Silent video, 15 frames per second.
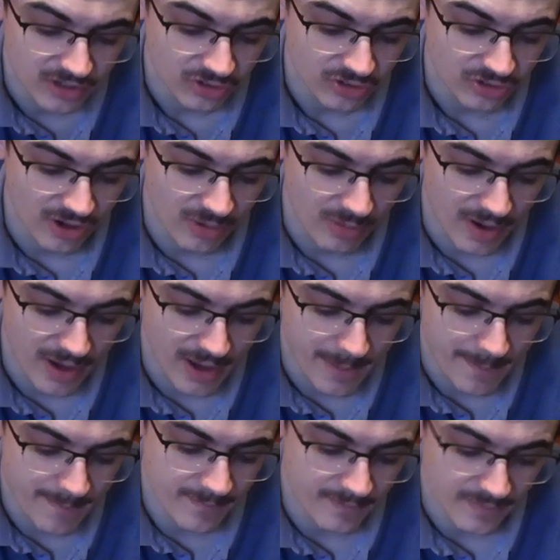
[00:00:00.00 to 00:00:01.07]

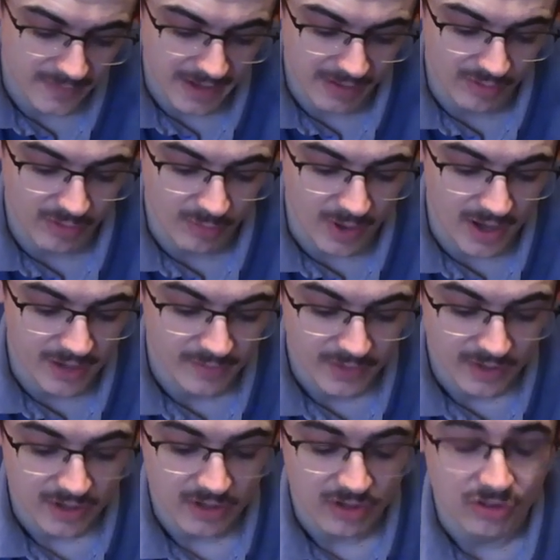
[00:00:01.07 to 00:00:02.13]
so they're out the way.
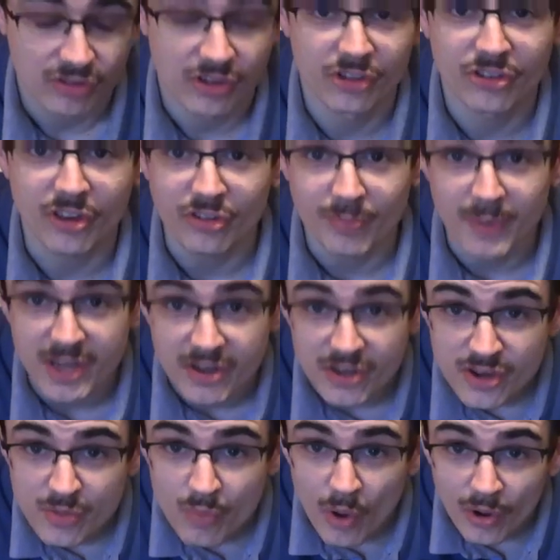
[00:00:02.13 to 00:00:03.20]
This does mean
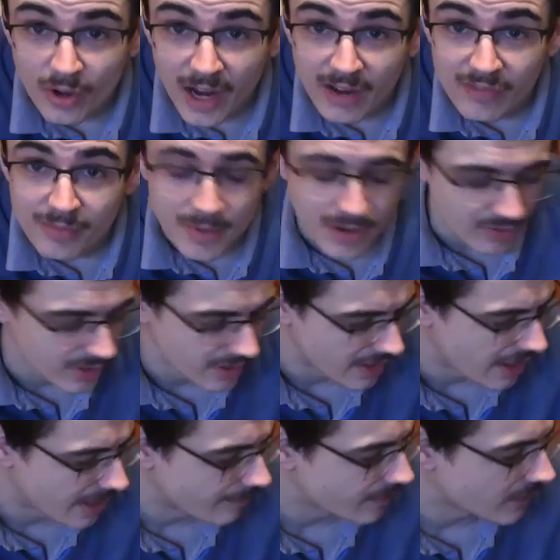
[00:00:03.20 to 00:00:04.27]
that you won't have a mirror in
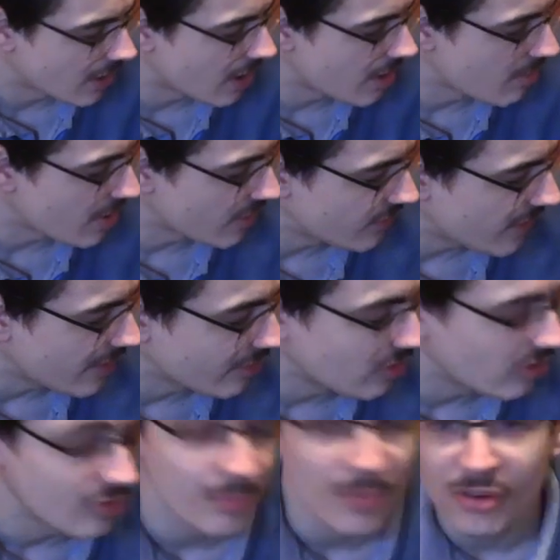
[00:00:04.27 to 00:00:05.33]
there. I found
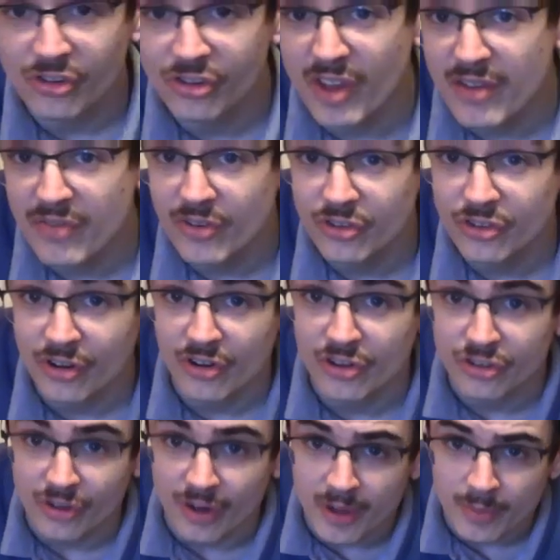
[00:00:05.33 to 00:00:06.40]
this is much safer than trying to
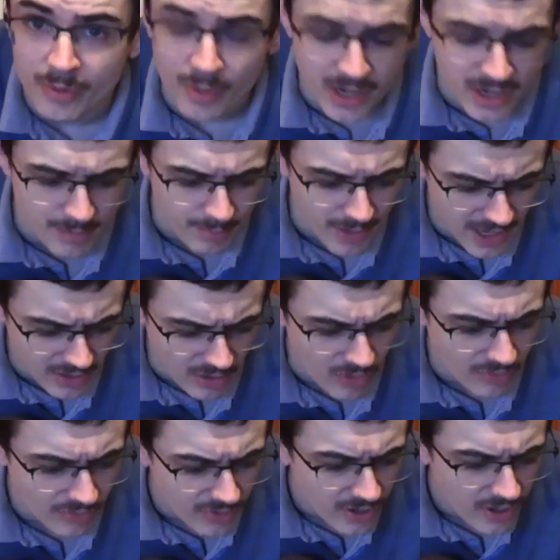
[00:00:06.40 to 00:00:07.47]
scrape the radium paint
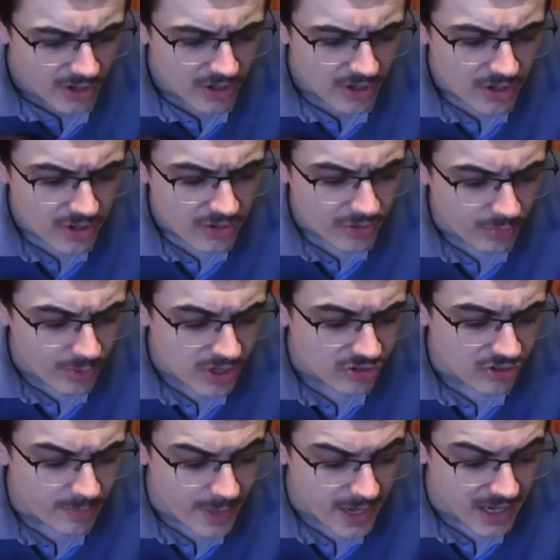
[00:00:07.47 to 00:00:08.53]
off. The
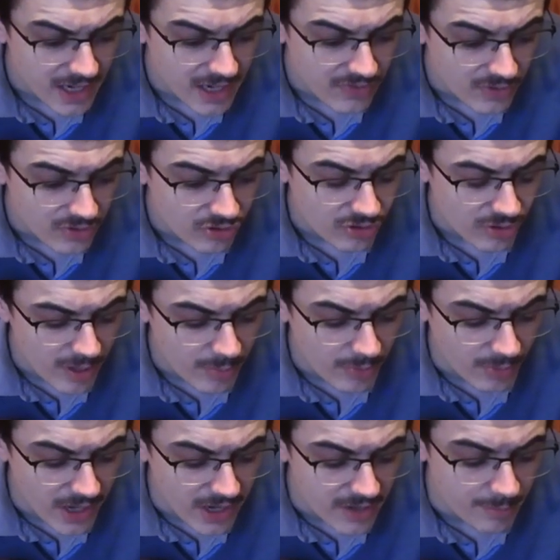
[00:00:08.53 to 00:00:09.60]
reason being, if you scrape
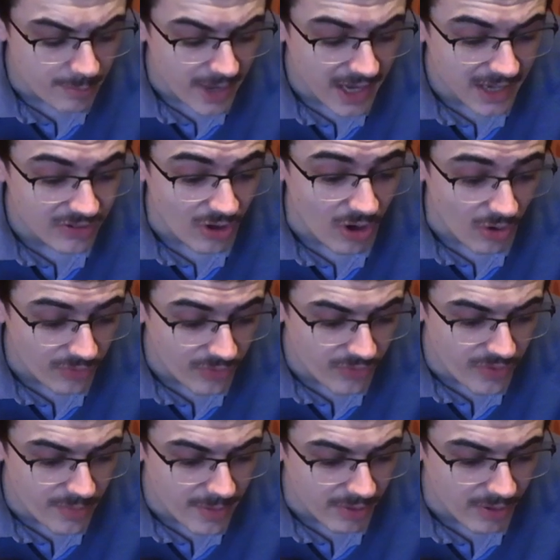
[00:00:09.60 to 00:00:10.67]
the radium paint off
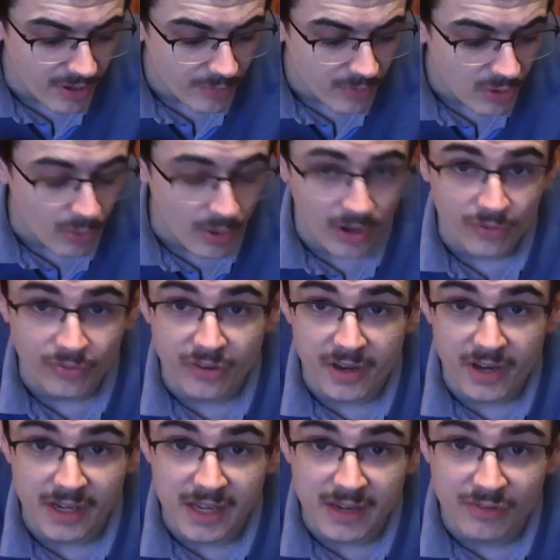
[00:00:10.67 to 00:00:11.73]
of the mirror, quite
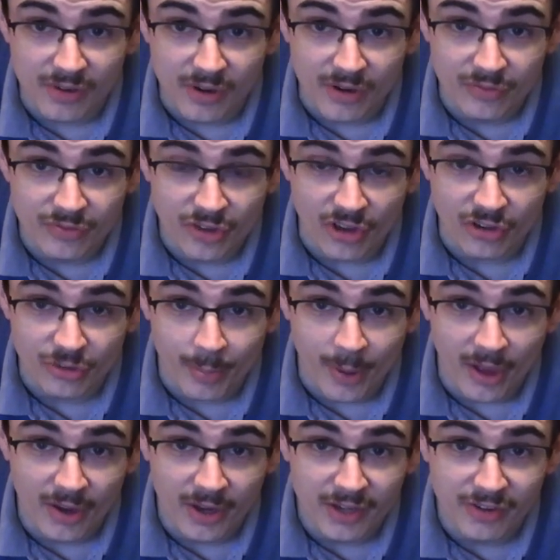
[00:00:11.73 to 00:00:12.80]
often it leaves a lot of dust
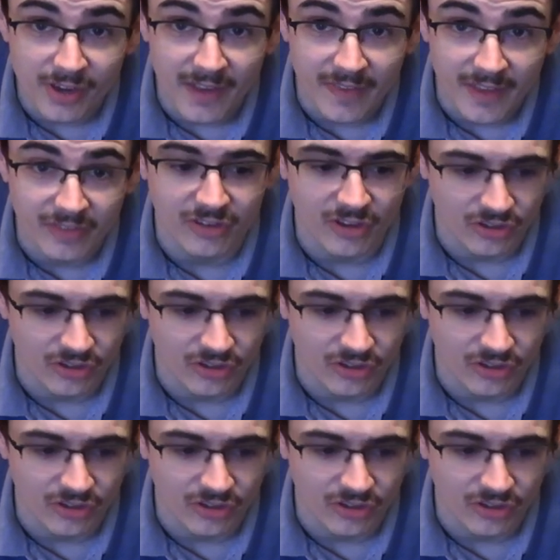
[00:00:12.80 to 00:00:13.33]
behind and that